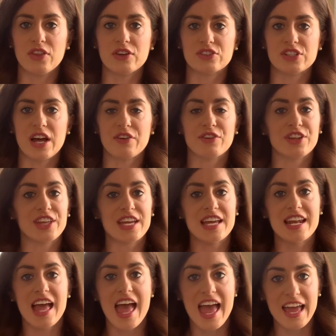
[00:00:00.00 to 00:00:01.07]
There's not really
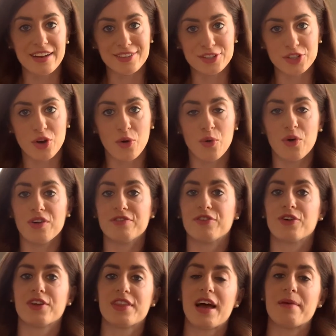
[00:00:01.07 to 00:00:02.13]
an end goal
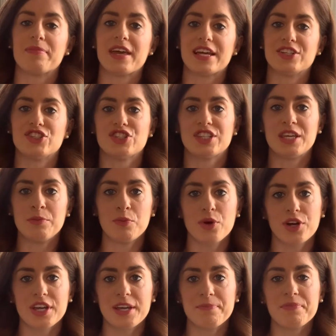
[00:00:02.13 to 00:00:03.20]
for them. They could just keep
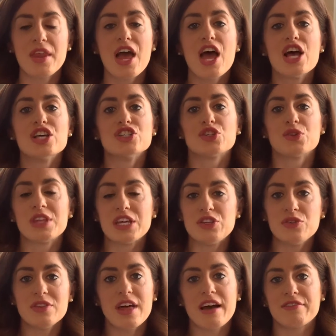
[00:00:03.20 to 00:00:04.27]
working. So they
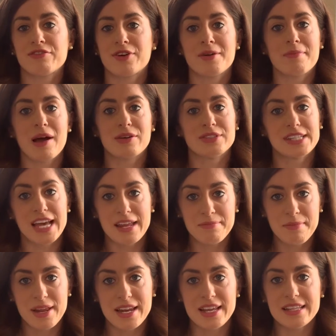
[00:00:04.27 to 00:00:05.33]
do that for about 10
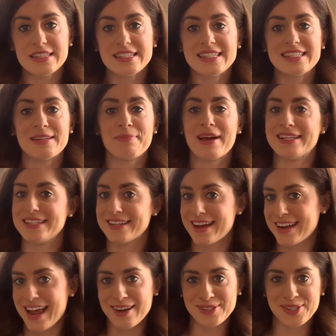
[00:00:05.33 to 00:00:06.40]
minutes, depending
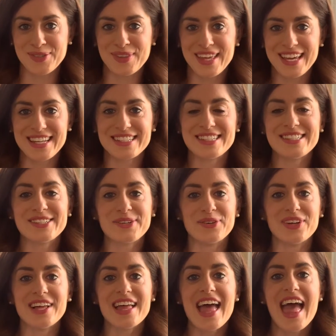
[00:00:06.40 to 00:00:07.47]
on how soon they get to
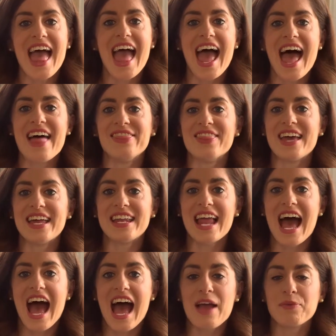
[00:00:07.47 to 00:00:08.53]
school. And then
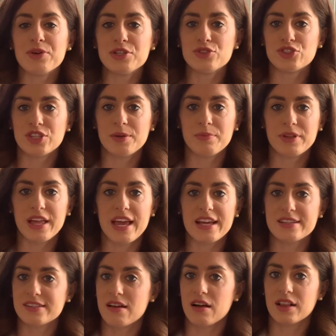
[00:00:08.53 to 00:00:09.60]
I will usually play
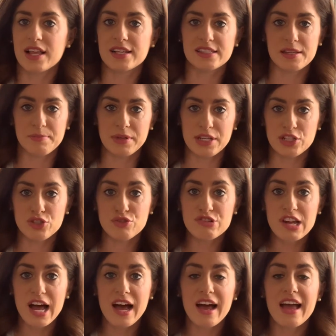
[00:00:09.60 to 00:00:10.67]
a song like Zippity Doo
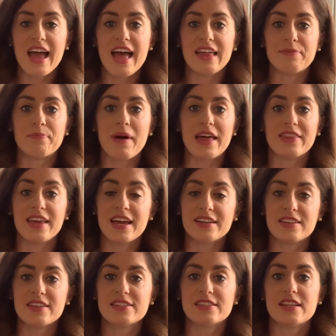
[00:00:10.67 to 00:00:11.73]
Dah, and by the end
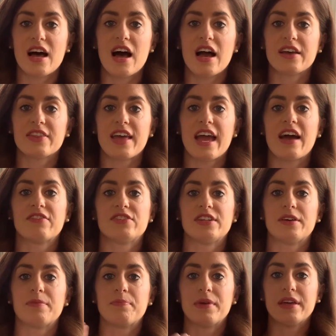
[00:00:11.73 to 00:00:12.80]
of the song, they have
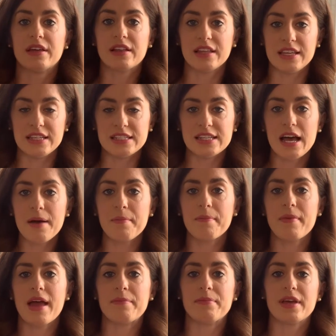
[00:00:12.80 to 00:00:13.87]
to be cleaned up
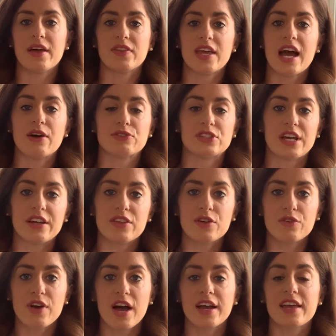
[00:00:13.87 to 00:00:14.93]
and be on the outside of the
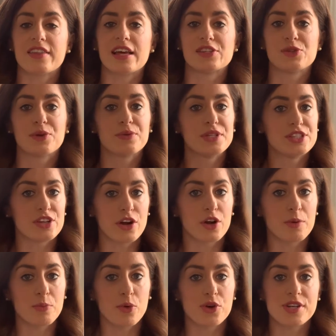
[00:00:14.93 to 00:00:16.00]
rug, and that's where we start
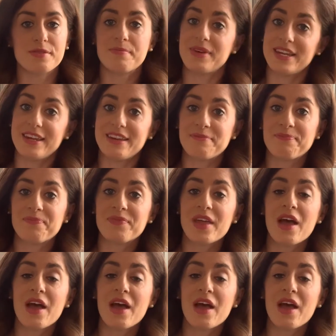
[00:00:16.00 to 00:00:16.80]
our morning meeting.